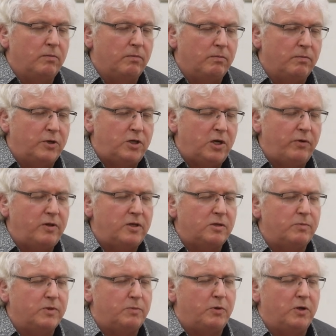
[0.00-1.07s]

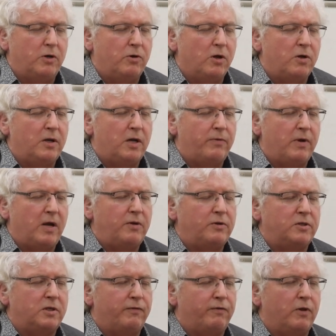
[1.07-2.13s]
Materialism has been around
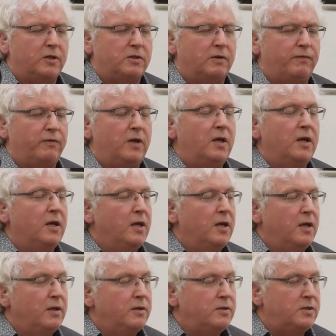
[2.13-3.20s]
as a philosophy
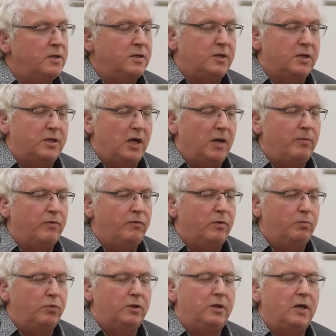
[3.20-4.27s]
since the time of the
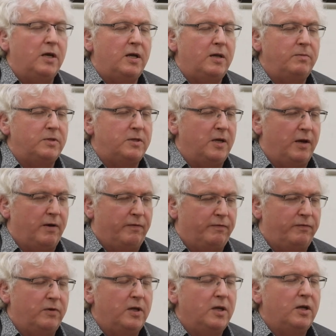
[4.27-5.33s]
Buddha
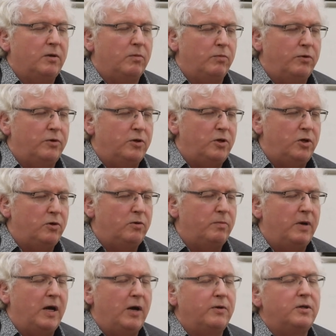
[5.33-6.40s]
himself. Buddha knew
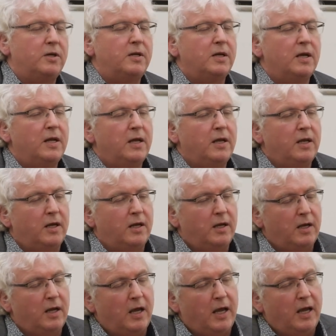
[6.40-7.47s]
about it
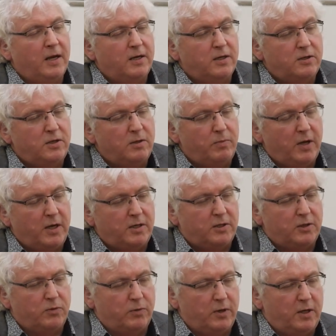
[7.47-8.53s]
and
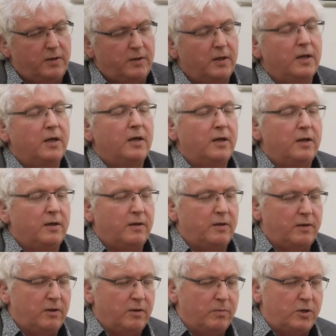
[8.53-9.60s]
debated with
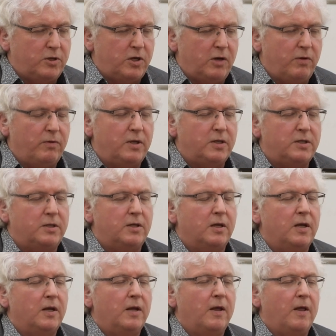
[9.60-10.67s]
the materialist,
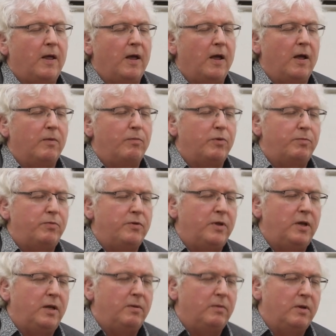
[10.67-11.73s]
uh,
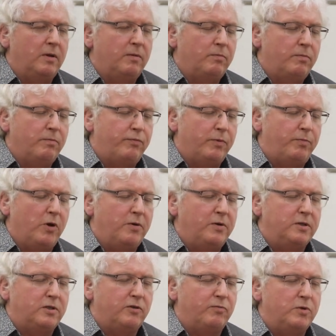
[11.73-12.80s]
the
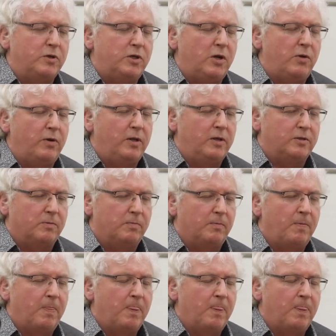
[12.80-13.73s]
proponents of materialism.